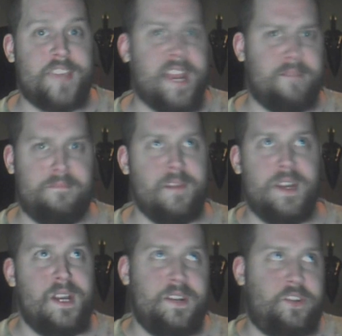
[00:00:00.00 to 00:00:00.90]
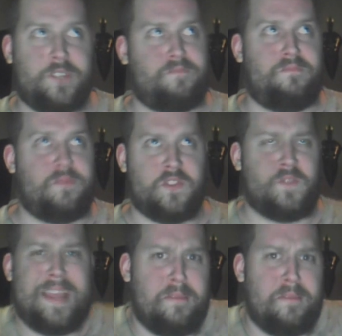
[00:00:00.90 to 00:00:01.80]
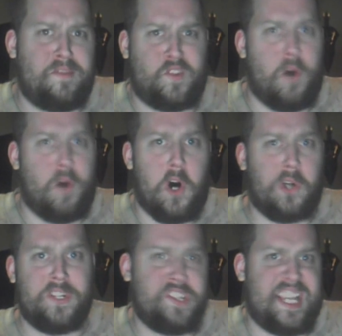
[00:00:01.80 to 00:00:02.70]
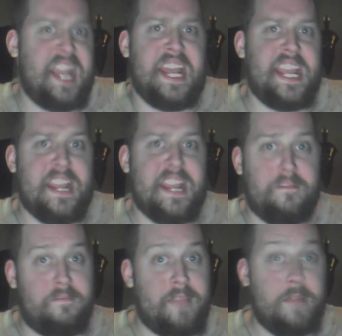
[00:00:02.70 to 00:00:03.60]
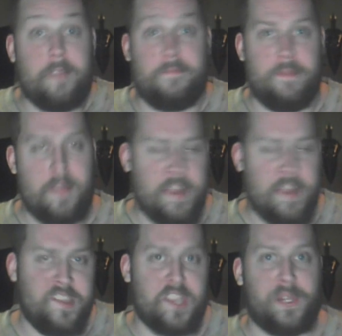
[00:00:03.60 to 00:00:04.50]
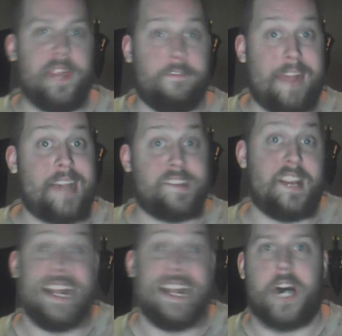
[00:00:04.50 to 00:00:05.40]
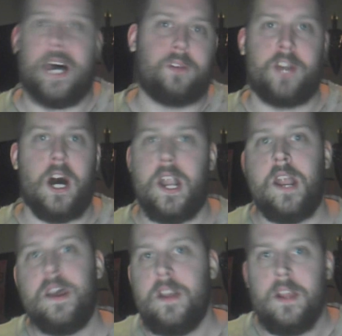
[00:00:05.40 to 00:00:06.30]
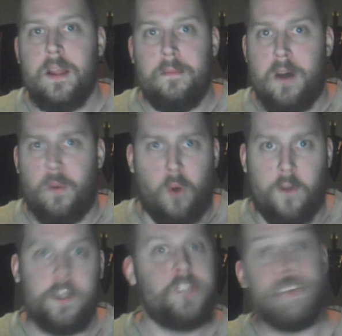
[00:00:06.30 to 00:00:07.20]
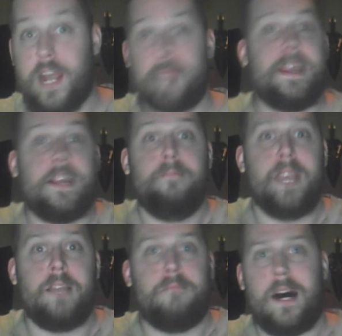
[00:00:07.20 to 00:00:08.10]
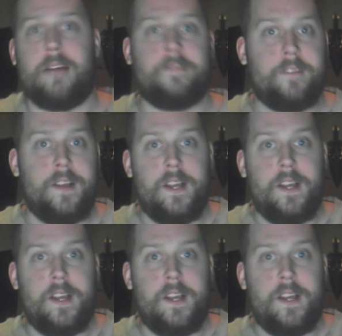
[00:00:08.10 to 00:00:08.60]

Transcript: They just make them small and skinny, and they're instantly fast and agile. Done. But warriors, you gotta make them big and buff.